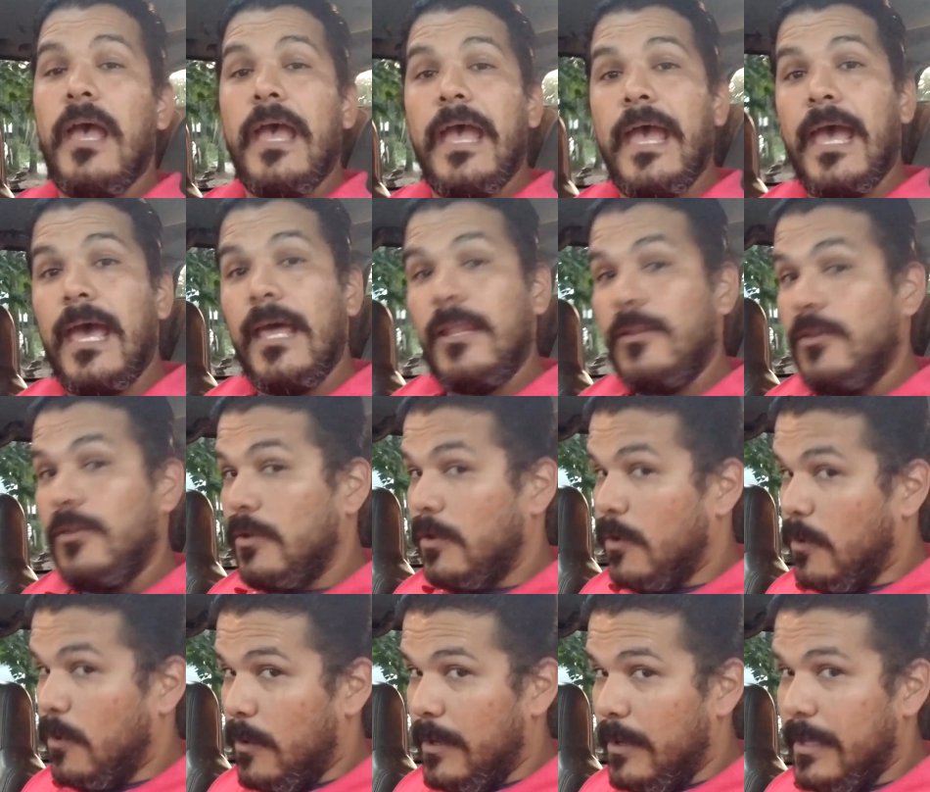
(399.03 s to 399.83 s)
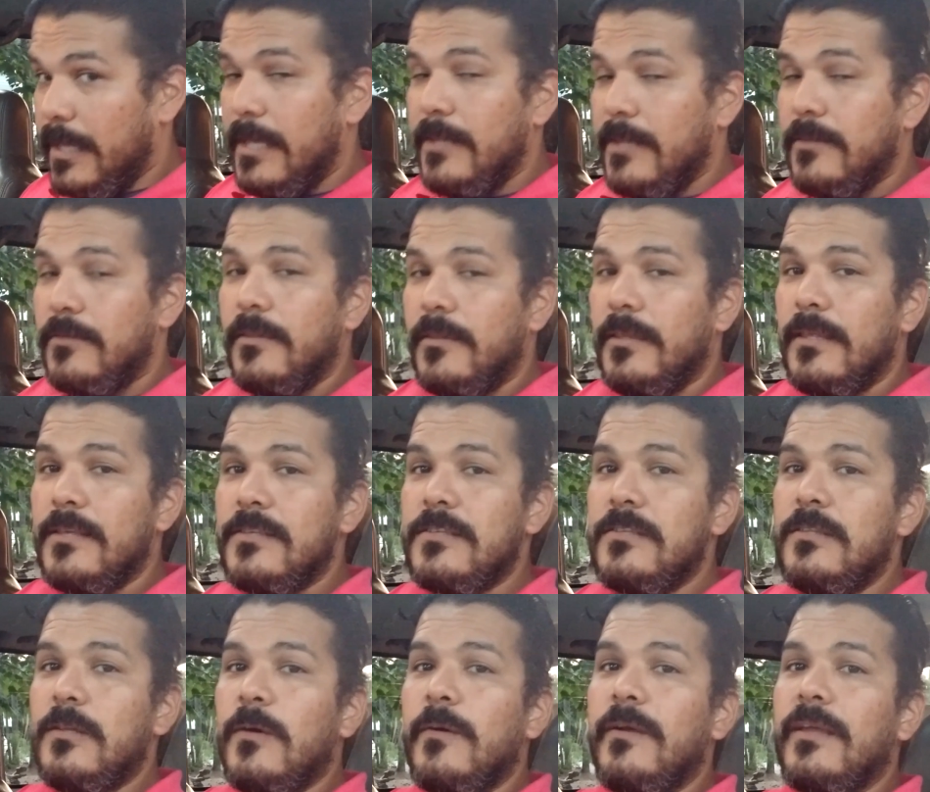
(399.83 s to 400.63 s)
and going into
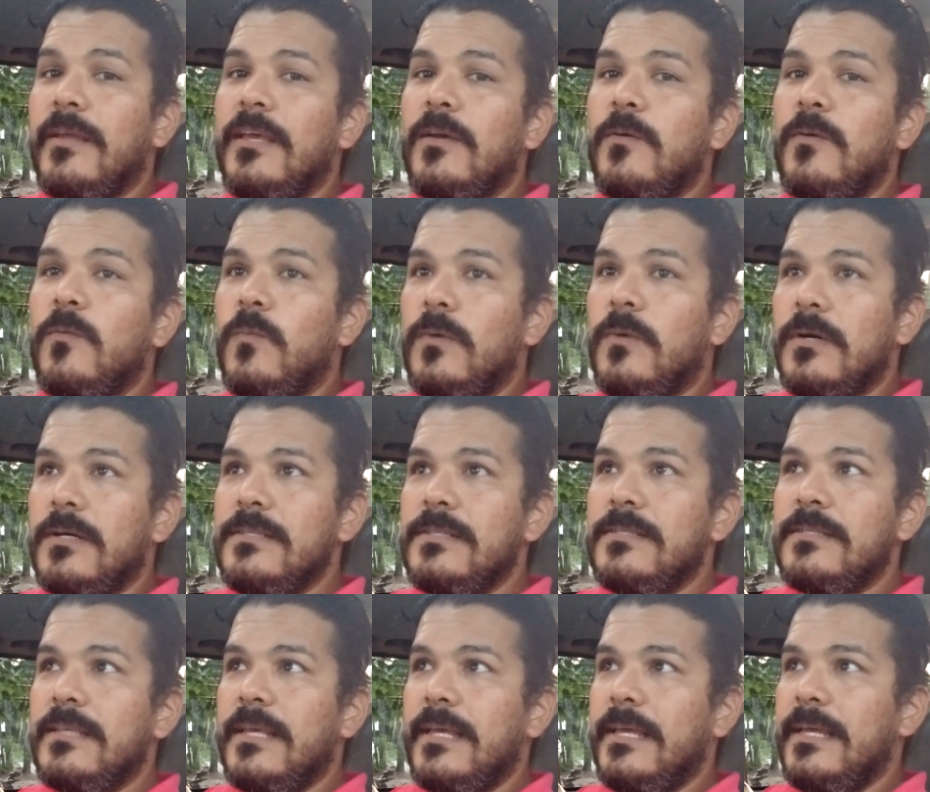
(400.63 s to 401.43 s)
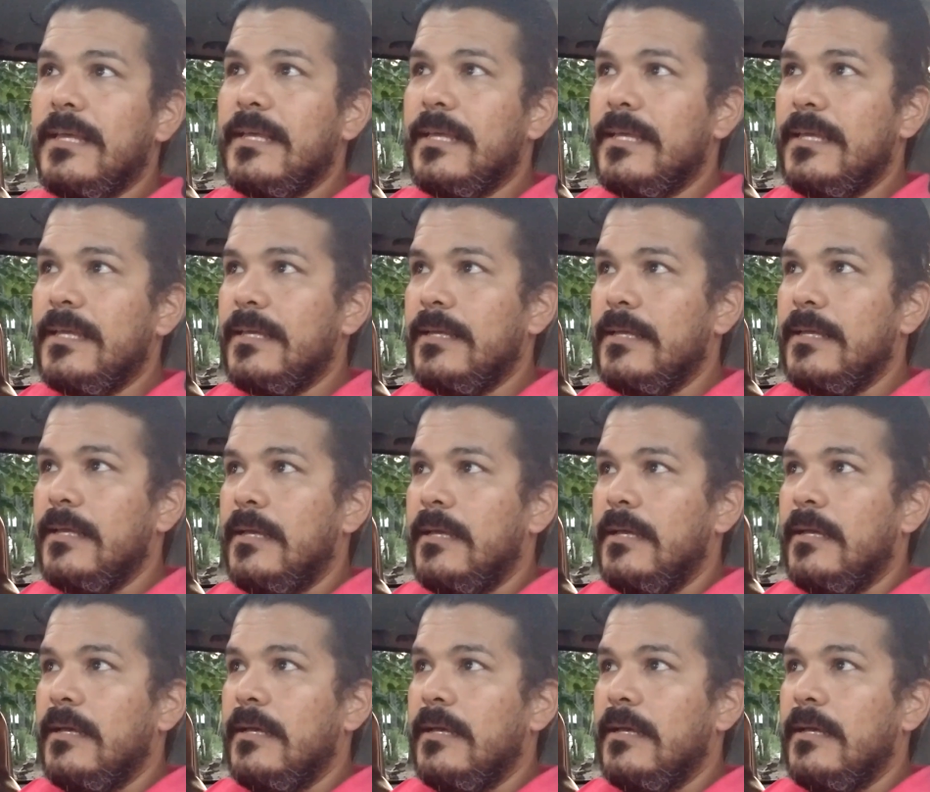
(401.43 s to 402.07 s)
this knowing it was a